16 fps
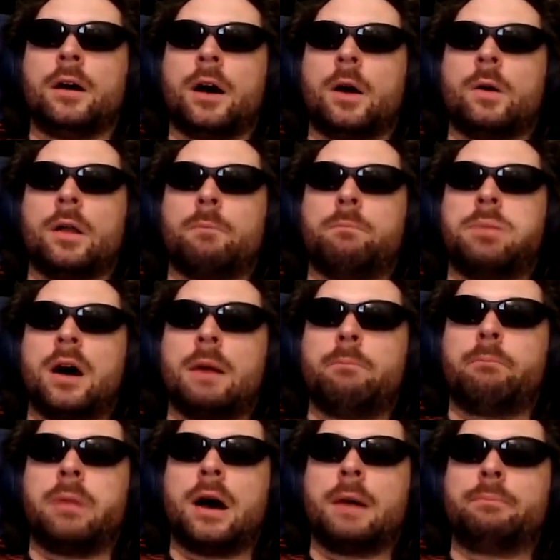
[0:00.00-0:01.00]
I want to
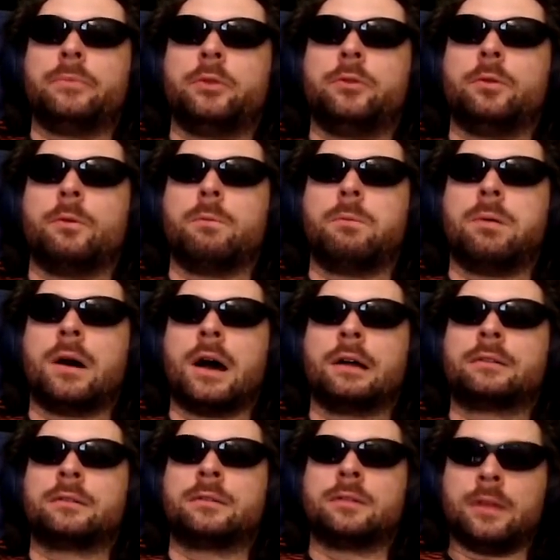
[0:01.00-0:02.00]
pop up the
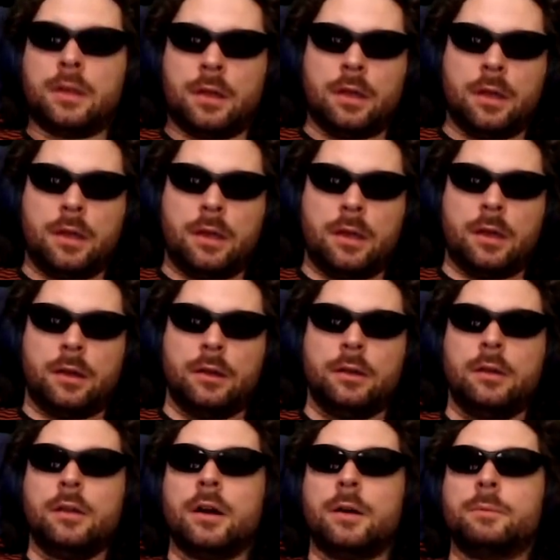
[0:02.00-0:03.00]
toolbox any
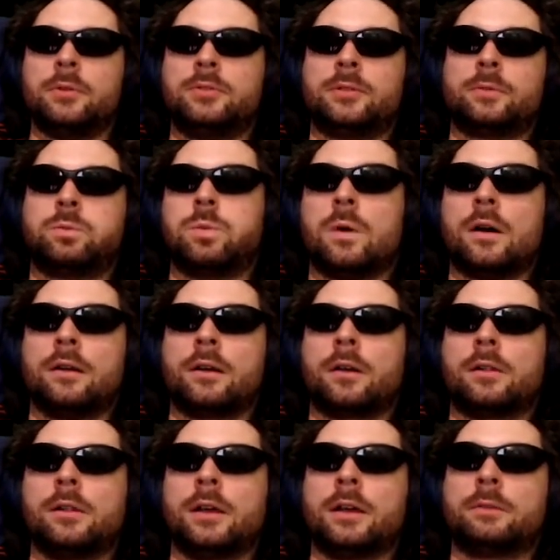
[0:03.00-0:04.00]
number, you just want to
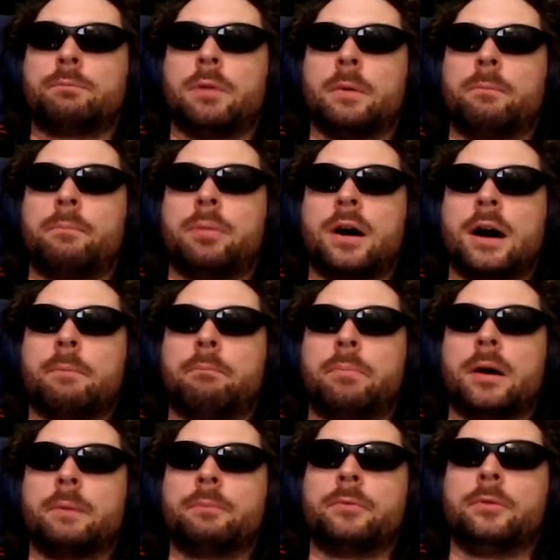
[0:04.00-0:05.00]
click, but pop
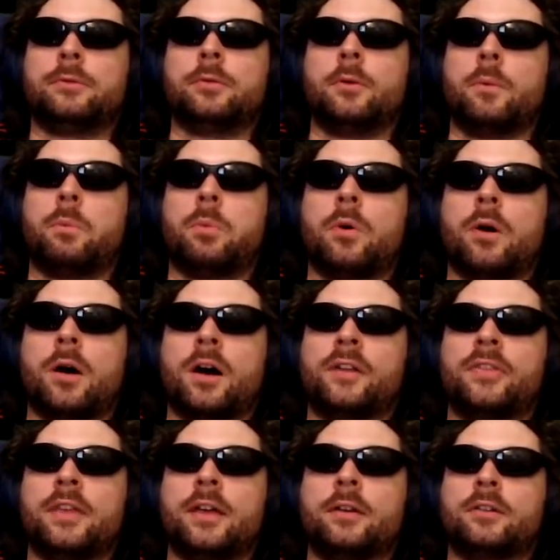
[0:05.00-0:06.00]
up the toolbar,
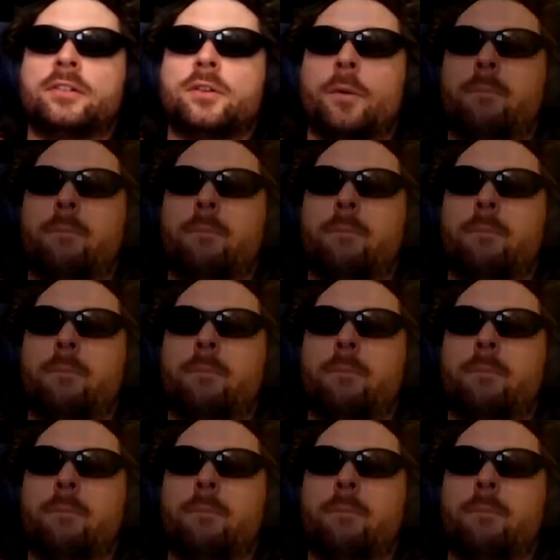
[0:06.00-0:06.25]
and then just go